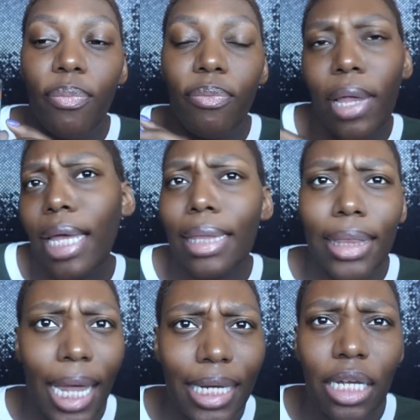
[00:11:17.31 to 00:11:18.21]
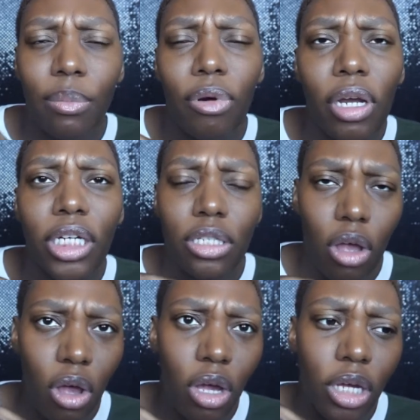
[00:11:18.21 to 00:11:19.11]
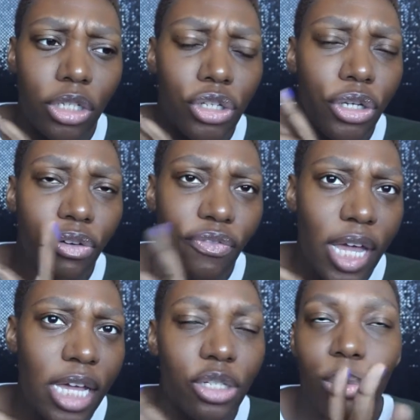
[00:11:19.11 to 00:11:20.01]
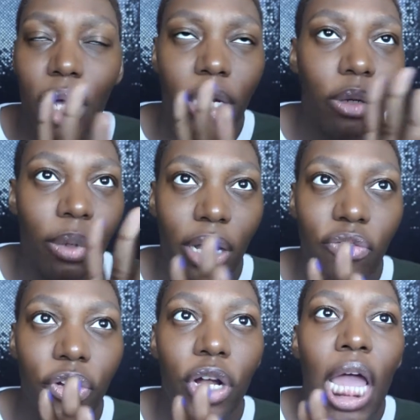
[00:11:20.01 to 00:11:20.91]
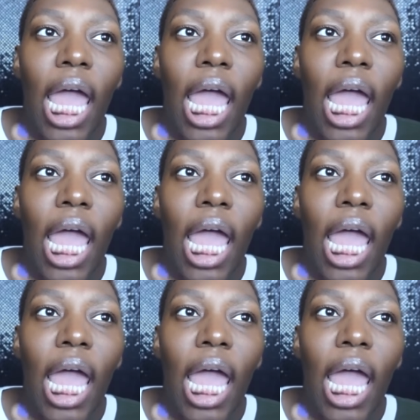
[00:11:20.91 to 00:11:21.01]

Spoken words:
like lightening product onto your face, your body, whatever,